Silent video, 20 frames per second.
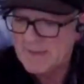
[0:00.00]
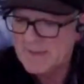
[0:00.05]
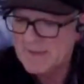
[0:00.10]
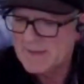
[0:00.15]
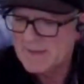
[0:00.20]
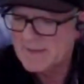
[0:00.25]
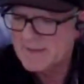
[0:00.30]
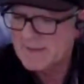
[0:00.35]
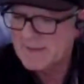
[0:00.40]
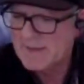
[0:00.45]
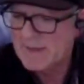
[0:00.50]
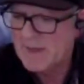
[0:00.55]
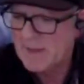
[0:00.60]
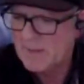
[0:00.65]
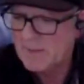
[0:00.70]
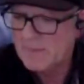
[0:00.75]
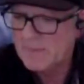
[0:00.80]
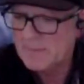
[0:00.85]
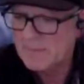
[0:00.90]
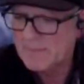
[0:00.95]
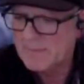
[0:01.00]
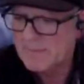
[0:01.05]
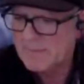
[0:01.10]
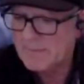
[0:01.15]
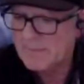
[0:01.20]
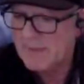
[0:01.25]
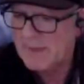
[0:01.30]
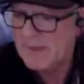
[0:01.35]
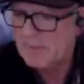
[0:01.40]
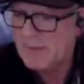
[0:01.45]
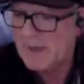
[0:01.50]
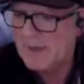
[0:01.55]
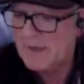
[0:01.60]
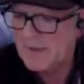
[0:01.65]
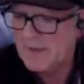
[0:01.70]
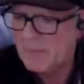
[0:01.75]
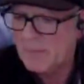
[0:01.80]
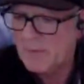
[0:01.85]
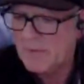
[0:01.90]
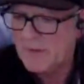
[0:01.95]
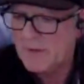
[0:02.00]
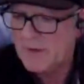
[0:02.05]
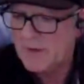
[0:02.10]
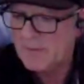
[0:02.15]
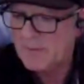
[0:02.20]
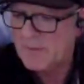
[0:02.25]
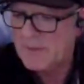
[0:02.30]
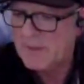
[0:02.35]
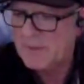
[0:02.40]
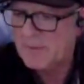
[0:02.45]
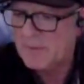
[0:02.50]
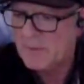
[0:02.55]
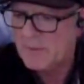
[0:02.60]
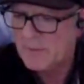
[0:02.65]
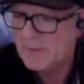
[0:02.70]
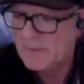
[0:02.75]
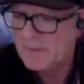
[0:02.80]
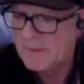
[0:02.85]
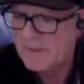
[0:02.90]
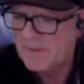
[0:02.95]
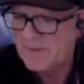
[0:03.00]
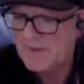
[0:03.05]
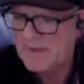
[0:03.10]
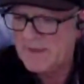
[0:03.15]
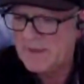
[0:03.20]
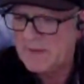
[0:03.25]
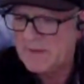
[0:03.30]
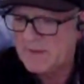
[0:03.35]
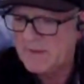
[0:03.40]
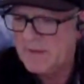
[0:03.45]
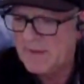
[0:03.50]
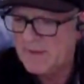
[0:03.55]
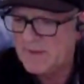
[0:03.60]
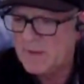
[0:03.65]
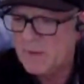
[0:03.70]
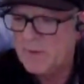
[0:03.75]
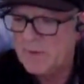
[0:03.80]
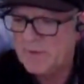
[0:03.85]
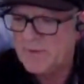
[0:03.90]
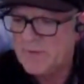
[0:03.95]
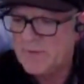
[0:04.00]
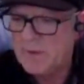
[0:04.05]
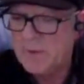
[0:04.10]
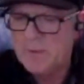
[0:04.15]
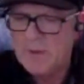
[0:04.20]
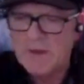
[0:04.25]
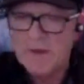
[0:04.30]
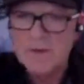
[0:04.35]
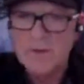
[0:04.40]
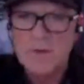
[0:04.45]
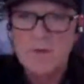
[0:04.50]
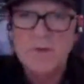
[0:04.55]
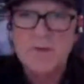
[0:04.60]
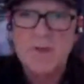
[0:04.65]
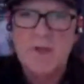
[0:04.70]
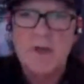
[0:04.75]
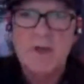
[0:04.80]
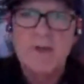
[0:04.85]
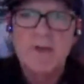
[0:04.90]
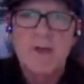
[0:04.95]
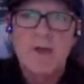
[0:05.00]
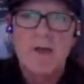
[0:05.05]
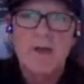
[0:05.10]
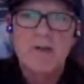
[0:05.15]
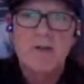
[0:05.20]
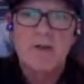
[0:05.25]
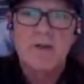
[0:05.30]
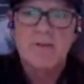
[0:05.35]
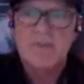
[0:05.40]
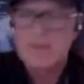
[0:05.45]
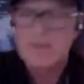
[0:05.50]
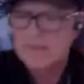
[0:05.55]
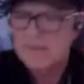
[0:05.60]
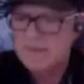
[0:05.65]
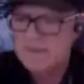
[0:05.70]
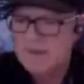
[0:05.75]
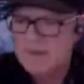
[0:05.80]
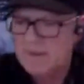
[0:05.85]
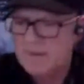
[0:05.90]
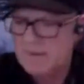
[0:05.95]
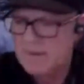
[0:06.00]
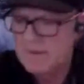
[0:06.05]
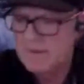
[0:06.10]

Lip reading: act as, blend in with Earth people. And they do it through what I call solid holographics. So